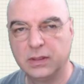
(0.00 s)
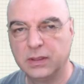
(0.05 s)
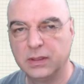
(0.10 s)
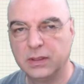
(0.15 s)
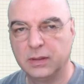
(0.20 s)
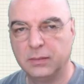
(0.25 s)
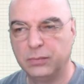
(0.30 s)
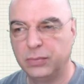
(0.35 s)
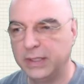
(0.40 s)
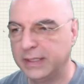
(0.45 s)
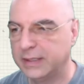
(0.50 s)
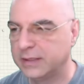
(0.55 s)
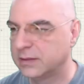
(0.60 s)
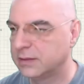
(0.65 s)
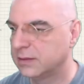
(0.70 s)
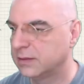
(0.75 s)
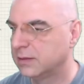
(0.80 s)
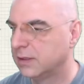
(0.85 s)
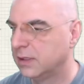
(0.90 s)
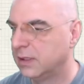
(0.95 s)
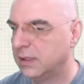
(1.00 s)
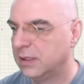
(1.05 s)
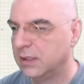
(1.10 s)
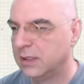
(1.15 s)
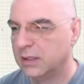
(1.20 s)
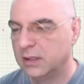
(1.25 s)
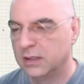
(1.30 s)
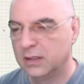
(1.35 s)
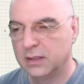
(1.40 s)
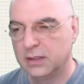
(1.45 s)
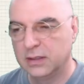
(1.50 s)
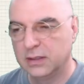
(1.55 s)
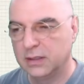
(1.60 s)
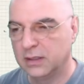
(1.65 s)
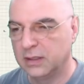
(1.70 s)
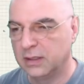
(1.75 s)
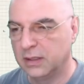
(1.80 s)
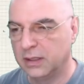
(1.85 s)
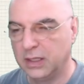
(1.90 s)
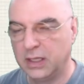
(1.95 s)
bricks,
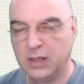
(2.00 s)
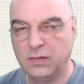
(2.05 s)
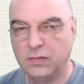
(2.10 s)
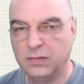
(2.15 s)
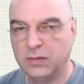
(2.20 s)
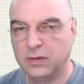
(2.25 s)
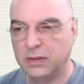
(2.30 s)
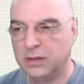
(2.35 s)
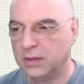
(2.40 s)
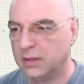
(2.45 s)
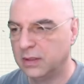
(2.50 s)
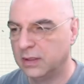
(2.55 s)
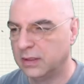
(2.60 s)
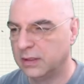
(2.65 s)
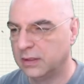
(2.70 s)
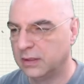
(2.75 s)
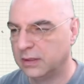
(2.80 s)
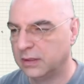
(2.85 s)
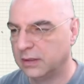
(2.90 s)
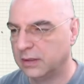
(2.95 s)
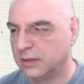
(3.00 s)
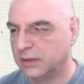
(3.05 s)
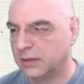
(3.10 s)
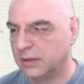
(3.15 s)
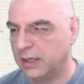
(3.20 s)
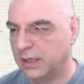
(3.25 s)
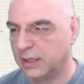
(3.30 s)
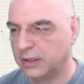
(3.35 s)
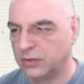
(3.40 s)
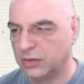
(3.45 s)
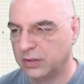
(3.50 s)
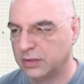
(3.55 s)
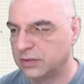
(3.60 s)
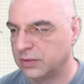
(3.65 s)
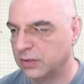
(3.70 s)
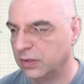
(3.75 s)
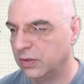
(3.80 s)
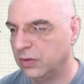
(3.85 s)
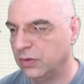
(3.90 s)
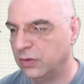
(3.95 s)
even electric
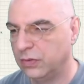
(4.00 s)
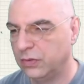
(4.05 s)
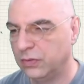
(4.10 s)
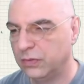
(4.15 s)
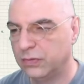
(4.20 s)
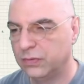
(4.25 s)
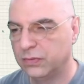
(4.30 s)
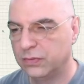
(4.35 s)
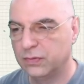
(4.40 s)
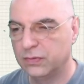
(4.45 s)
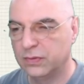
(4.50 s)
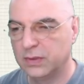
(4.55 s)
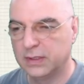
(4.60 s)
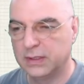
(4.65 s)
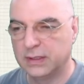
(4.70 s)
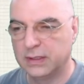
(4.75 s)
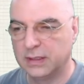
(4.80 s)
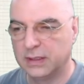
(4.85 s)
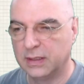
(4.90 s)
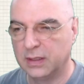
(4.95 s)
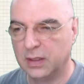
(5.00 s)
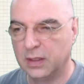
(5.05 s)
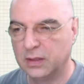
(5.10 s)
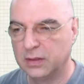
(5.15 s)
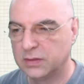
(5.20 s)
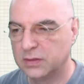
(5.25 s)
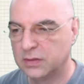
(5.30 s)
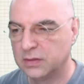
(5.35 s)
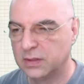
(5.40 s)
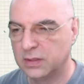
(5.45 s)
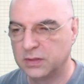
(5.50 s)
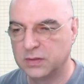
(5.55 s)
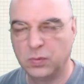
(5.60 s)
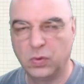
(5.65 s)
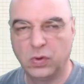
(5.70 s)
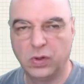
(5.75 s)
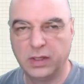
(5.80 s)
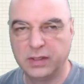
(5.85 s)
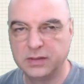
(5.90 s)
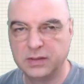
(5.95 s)
stove, as
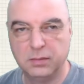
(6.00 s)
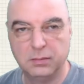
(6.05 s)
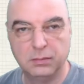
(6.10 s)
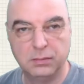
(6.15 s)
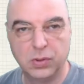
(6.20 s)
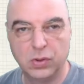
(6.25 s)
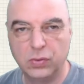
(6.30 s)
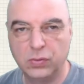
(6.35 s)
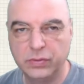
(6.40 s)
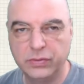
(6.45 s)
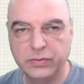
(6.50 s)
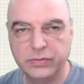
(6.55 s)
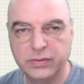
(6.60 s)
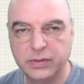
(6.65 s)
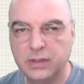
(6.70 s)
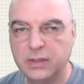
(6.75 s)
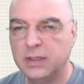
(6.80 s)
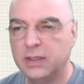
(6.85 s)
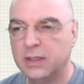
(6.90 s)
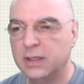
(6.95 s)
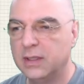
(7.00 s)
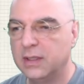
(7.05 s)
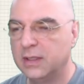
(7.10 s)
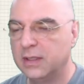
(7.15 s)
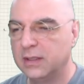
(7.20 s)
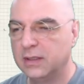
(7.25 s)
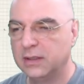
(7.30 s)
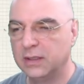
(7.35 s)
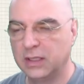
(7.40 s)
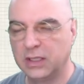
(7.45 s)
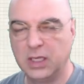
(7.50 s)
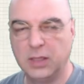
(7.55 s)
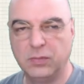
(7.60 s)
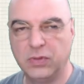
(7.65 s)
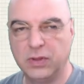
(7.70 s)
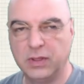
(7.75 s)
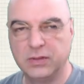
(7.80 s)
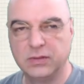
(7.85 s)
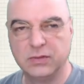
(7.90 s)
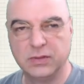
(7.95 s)
small as a bolt that keep
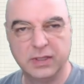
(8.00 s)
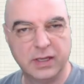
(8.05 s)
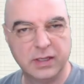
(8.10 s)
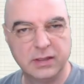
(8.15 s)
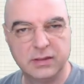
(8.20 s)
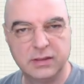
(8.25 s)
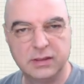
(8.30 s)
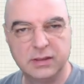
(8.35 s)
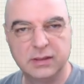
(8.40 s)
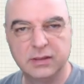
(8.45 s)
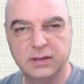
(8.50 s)
things together,